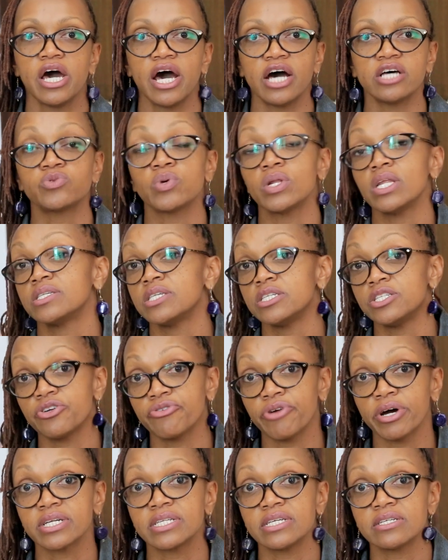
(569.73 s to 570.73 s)
as well as
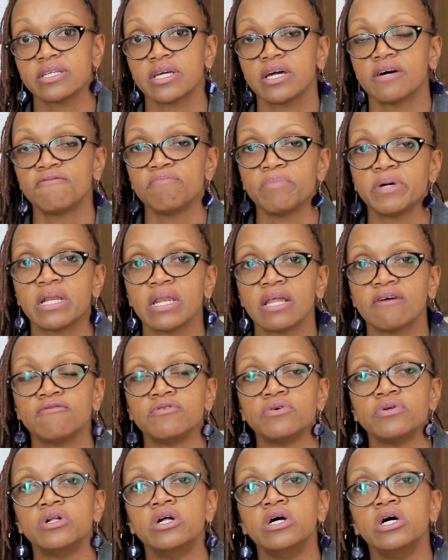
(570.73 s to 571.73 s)
interact at government
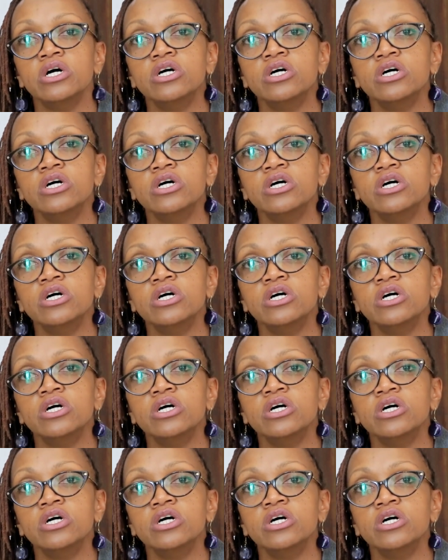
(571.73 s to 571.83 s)
level.